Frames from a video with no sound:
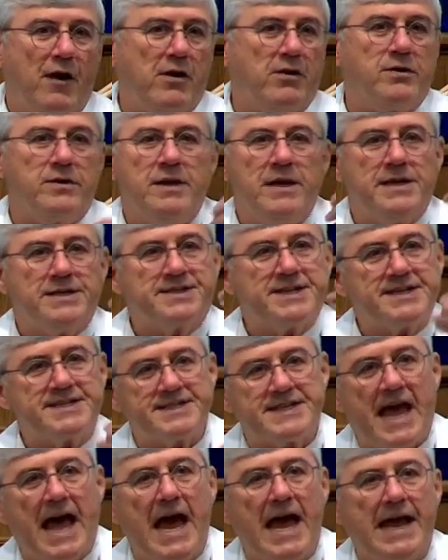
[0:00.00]
our
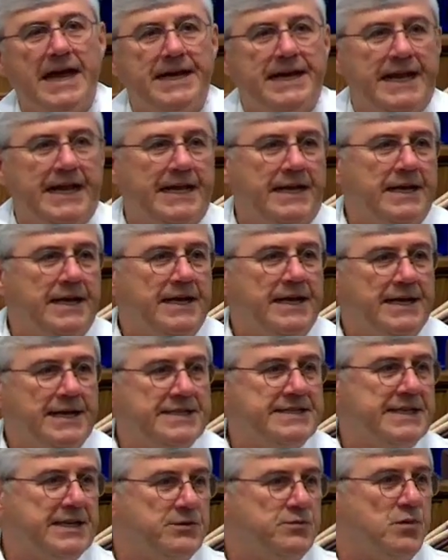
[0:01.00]
society
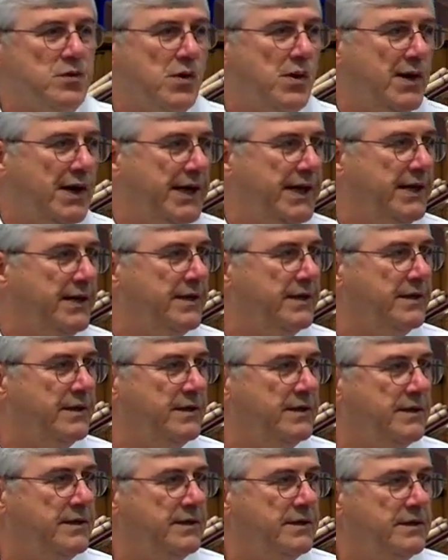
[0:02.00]
is in ruin,
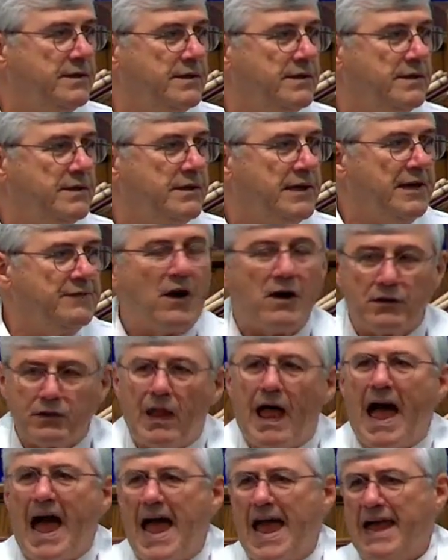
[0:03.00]
if our
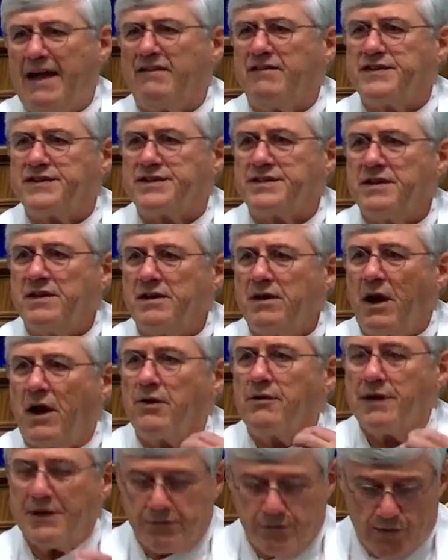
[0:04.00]
lives
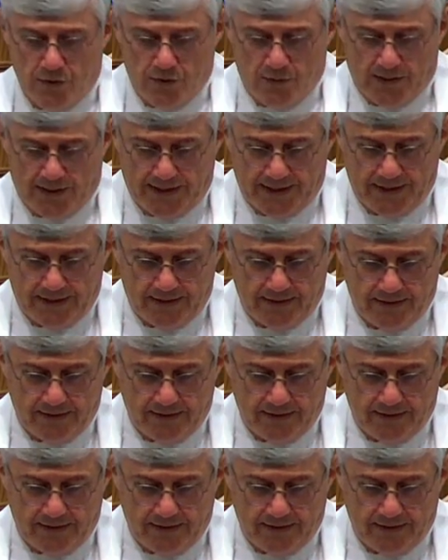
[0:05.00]
are in ruin,